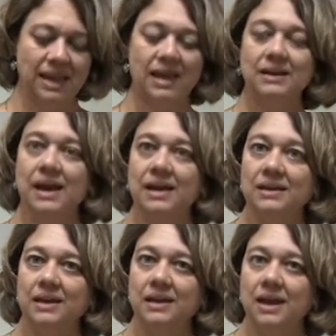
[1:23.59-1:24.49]
At
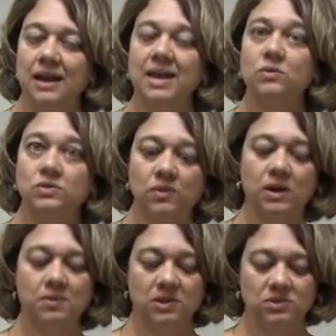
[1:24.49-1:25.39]
90, he was
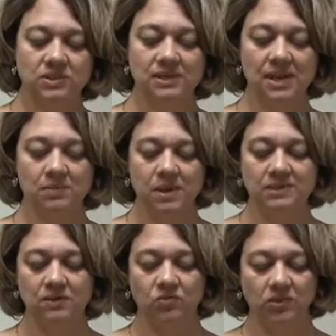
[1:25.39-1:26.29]
very much the same as
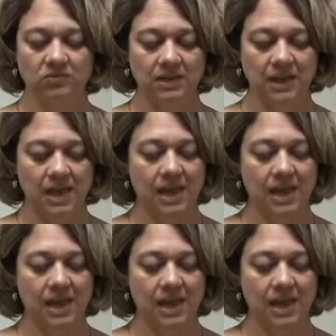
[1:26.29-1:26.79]
at 50.